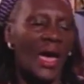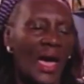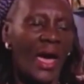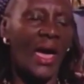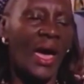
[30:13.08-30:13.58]

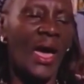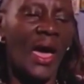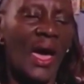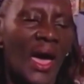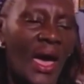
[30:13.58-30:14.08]
Mm-hmm.
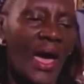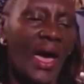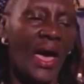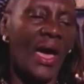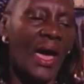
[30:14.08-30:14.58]
um,
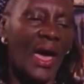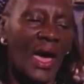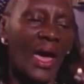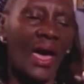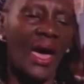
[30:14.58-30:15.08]
and,
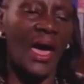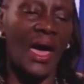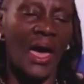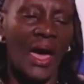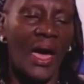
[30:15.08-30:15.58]
but I still
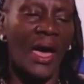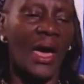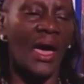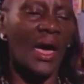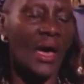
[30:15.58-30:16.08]
had to
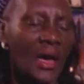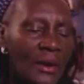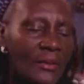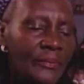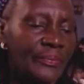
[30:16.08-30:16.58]

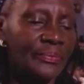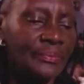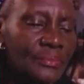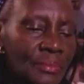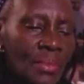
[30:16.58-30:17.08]
satisfy
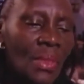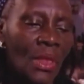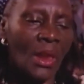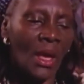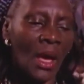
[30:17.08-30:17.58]
Brazil.
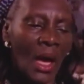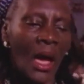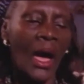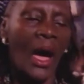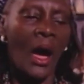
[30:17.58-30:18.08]
And why
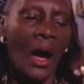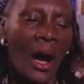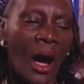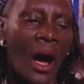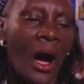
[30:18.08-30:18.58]
did I have to go
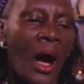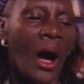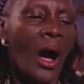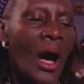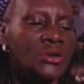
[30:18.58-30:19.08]
to
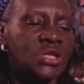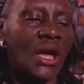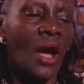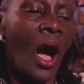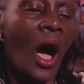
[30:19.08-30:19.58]
Brazil? It was all
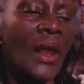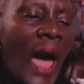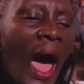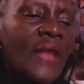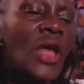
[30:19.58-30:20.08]
because
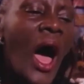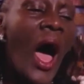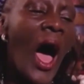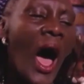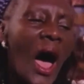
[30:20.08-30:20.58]
of seeing
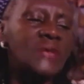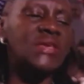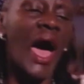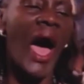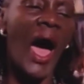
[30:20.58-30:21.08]
them
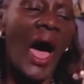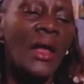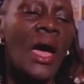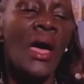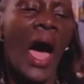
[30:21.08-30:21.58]
ladies
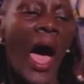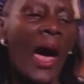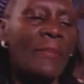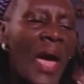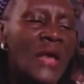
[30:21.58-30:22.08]
get happy
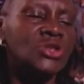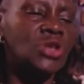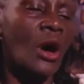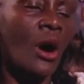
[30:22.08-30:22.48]
in church